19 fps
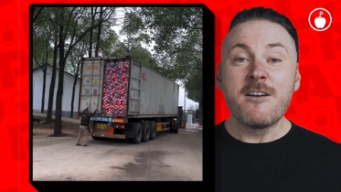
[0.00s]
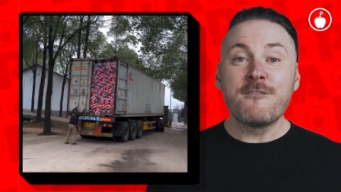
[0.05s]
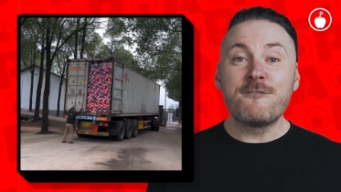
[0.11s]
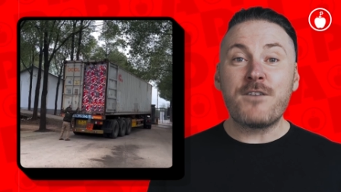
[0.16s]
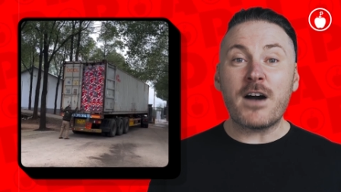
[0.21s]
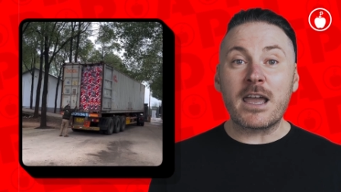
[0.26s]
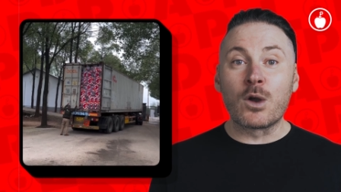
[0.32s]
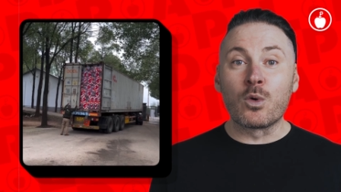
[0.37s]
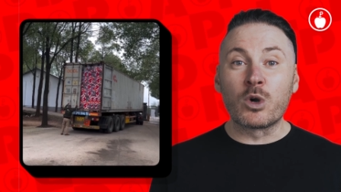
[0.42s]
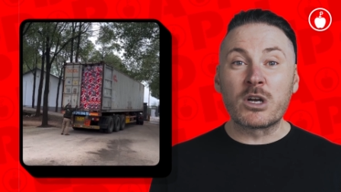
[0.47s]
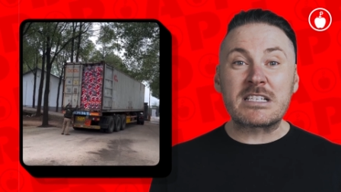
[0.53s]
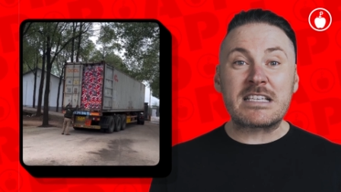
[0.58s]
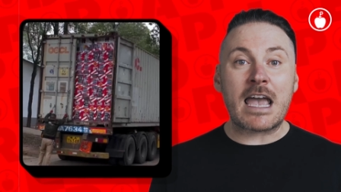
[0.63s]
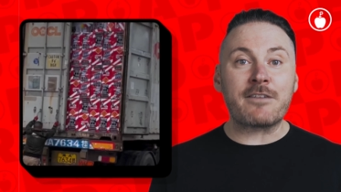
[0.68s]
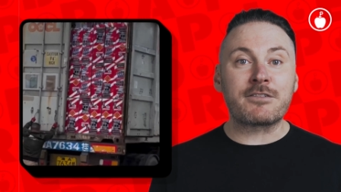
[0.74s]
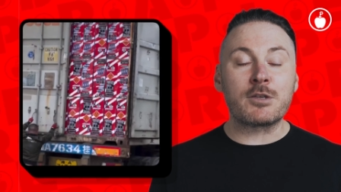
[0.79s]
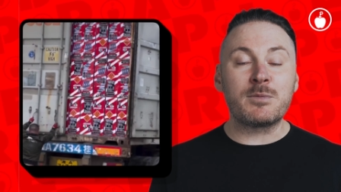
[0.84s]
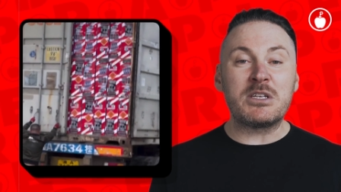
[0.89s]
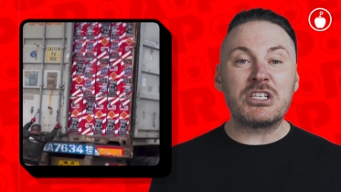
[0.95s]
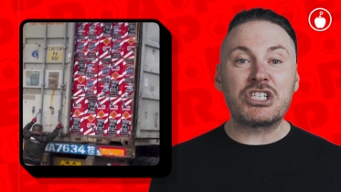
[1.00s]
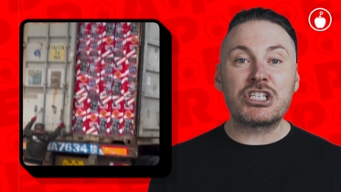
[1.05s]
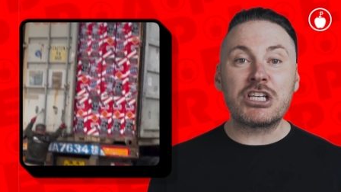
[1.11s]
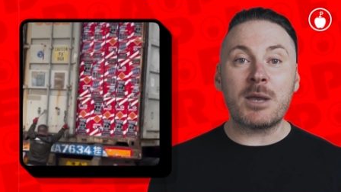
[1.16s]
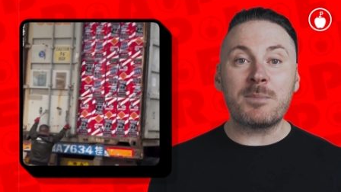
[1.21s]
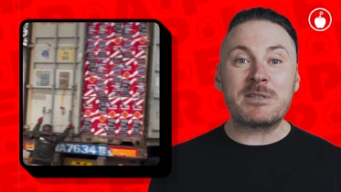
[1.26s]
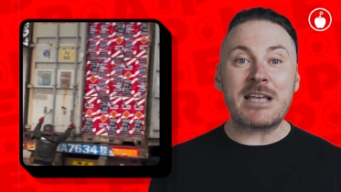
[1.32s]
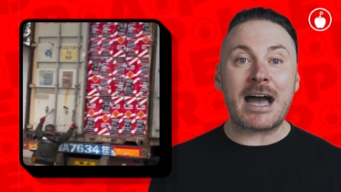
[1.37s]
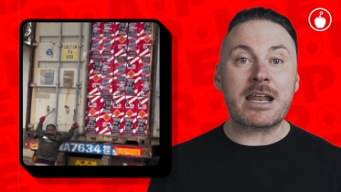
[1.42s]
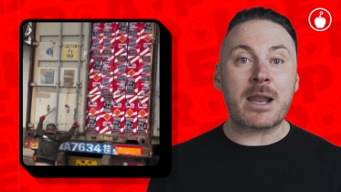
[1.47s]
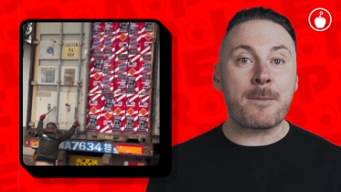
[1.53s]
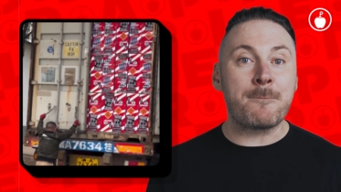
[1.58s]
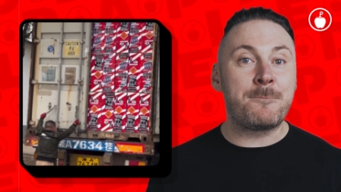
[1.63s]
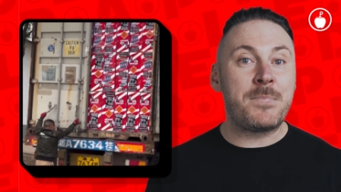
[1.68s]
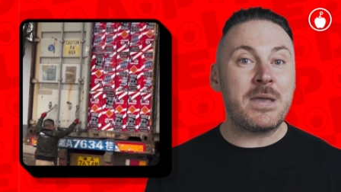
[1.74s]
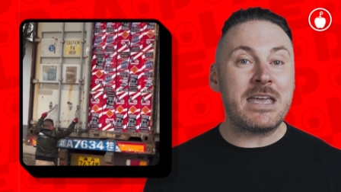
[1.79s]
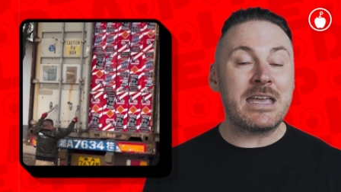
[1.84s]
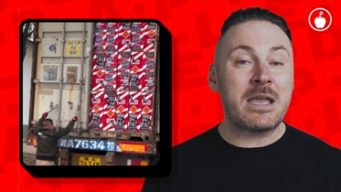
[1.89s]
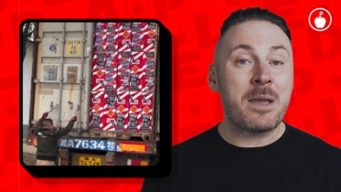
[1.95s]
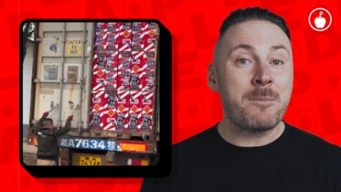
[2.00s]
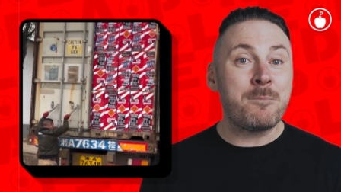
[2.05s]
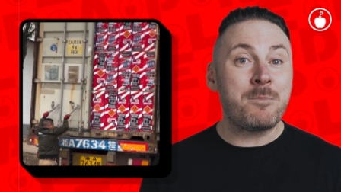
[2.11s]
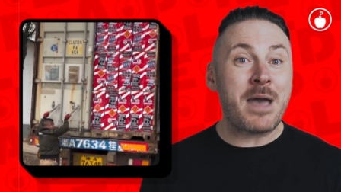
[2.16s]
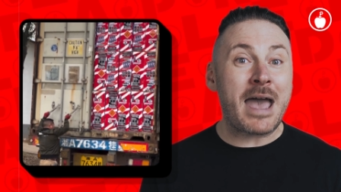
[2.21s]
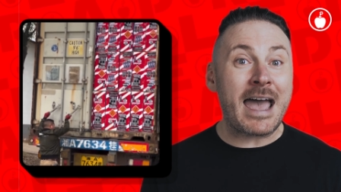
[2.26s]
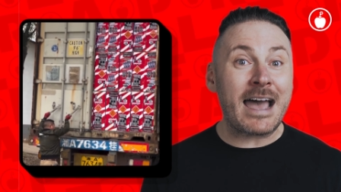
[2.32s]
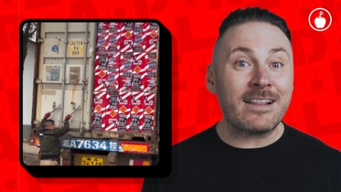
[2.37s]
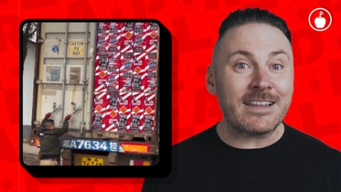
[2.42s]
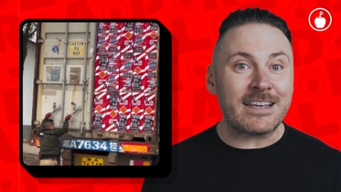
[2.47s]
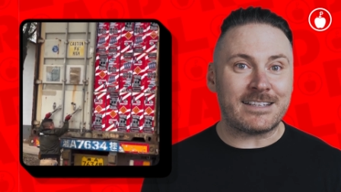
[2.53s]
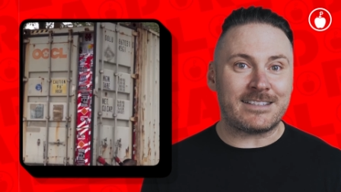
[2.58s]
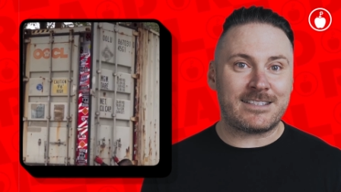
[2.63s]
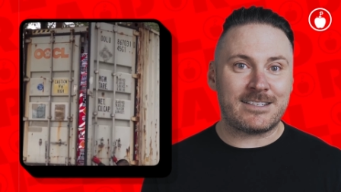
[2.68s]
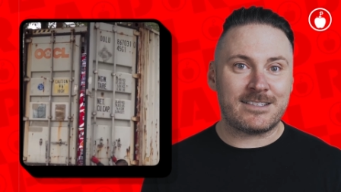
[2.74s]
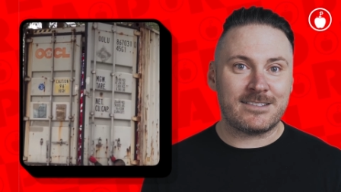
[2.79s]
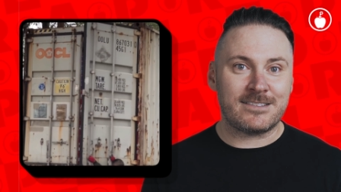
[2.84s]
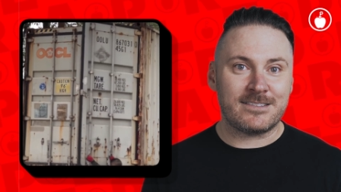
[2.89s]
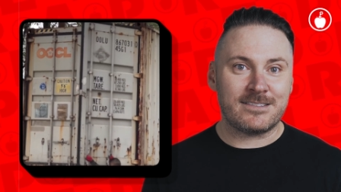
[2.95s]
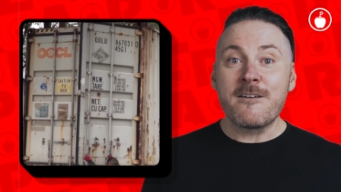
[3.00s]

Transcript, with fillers: Fireworks have to be shipped on a big pallet